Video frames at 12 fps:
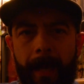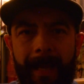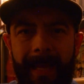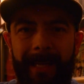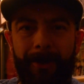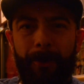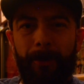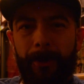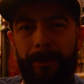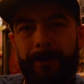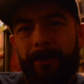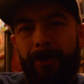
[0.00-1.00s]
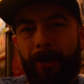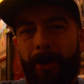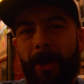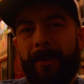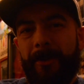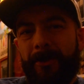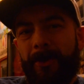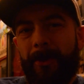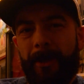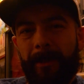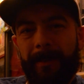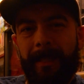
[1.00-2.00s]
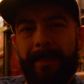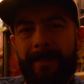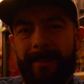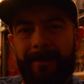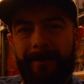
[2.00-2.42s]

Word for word: Hey Google, turn on the studio lights.